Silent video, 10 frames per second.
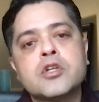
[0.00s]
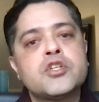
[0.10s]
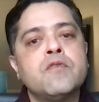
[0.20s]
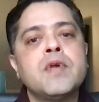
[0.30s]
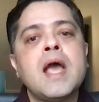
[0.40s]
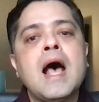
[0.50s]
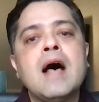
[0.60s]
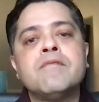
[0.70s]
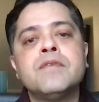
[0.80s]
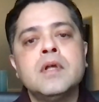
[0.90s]
So we
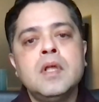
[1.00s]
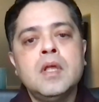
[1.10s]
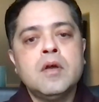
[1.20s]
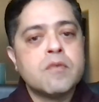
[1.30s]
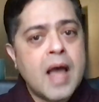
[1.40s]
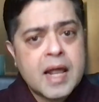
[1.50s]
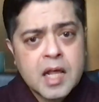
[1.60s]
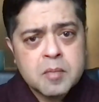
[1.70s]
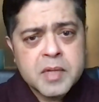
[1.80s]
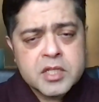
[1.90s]
have RAN
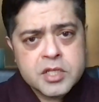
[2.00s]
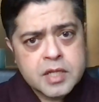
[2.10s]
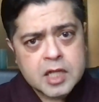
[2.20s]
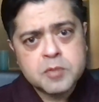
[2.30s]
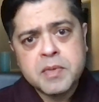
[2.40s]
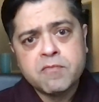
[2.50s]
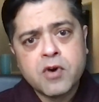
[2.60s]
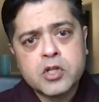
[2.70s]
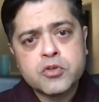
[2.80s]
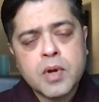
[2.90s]
elements that's been
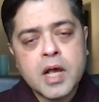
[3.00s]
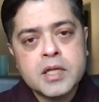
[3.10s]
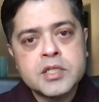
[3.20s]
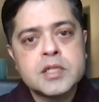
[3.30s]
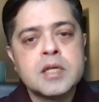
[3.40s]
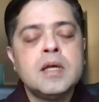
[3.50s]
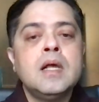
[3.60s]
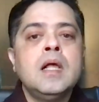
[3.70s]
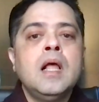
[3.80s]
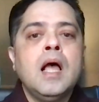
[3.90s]
virtualized
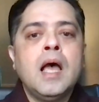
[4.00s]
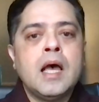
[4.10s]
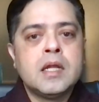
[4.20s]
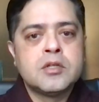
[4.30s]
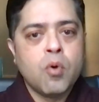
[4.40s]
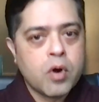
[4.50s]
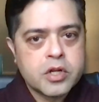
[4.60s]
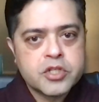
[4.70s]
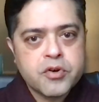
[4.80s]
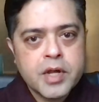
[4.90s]
and
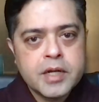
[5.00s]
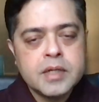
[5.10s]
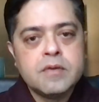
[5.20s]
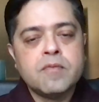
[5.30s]
orchestrated.